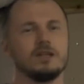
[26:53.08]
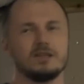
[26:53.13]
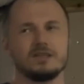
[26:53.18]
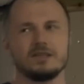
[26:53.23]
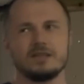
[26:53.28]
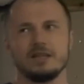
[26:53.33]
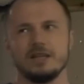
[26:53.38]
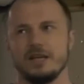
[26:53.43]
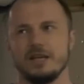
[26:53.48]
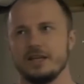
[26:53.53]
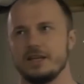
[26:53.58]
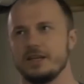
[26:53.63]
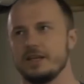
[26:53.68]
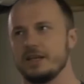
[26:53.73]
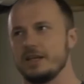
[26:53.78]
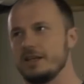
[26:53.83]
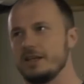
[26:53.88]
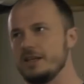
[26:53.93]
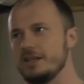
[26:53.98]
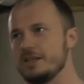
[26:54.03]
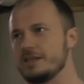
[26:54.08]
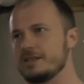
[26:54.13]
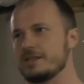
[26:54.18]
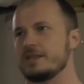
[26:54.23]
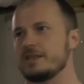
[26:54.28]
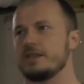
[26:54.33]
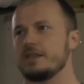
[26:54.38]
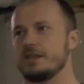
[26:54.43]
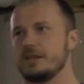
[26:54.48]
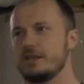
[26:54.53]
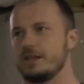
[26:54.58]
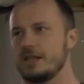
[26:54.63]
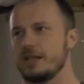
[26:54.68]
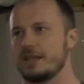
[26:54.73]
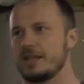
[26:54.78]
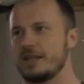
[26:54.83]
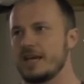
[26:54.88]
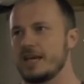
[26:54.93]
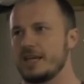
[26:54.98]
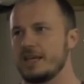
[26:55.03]
terrorists captured a
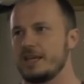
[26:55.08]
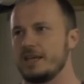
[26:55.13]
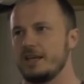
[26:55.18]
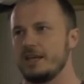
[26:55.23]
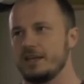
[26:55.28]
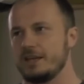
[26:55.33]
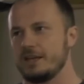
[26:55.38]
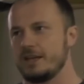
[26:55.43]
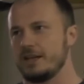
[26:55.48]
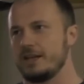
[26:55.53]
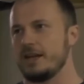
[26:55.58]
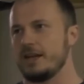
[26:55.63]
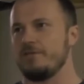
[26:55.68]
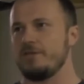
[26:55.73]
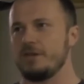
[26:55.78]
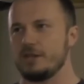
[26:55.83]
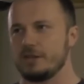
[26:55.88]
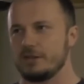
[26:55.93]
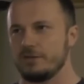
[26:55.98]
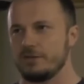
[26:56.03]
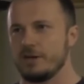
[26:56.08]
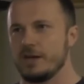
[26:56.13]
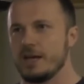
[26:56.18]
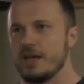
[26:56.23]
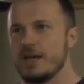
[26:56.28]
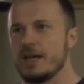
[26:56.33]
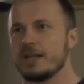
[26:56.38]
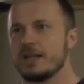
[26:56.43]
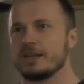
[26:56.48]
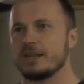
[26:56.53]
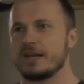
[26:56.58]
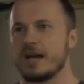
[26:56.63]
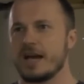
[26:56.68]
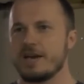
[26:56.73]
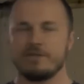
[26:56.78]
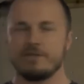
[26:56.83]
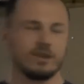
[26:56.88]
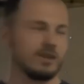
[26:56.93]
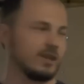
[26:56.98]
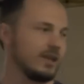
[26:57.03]
number of civilians in
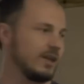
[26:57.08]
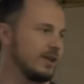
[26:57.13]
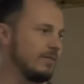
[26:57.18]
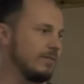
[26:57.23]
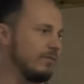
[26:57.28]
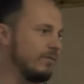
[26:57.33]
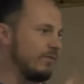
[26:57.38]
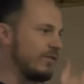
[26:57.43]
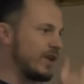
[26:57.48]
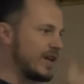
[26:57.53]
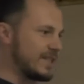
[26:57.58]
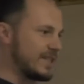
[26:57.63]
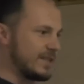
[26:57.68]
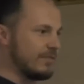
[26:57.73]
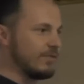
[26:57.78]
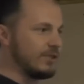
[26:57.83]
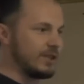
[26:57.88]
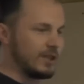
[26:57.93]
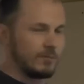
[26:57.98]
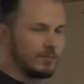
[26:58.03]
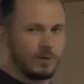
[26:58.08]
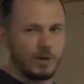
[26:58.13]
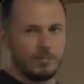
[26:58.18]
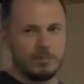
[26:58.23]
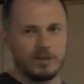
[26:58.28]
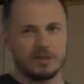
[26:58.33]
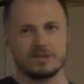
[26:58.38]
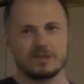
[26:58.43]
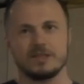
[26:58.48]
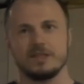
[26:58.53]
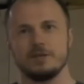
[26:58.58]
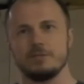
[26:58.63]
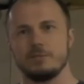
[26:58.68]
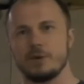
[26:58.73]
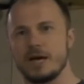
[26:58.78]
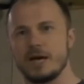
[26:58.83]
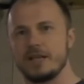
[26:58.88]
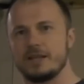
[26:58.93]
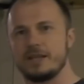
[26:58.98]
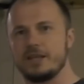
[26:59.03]
Latakia,
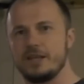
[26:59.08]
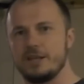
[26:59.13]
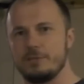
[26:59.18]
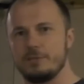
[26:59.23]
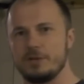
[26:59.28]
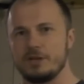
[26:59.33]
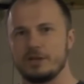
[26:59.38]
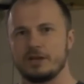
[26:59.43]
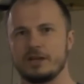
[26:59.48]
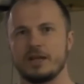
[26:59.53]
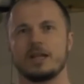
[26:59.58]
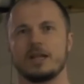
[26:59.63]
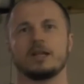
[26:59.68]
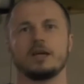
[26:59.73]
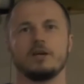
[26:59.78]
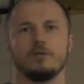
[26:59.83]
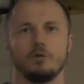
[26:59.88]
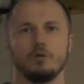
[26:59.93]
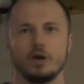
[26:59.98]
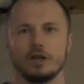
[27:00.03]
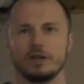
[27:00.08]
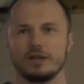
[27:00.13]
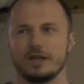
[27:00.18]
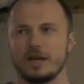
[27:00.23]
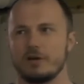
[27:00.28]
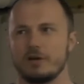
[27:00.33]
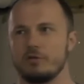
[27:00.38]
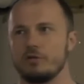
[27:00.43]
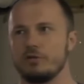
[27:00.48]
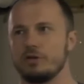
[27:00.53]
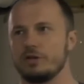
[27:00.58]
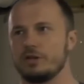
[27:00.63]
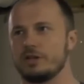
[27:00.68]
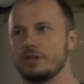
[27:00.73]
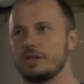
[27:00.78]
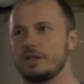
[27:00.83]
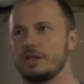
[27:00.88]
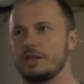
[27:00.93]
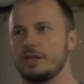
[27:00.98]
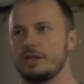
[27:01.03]
Alawites. At the
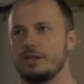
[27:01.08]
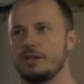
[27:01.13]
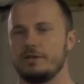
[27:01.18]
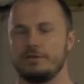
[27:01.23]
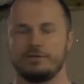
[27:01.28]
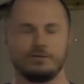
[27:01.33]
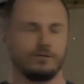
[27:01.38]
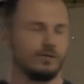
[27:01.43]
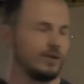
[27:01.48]
time, Vasily was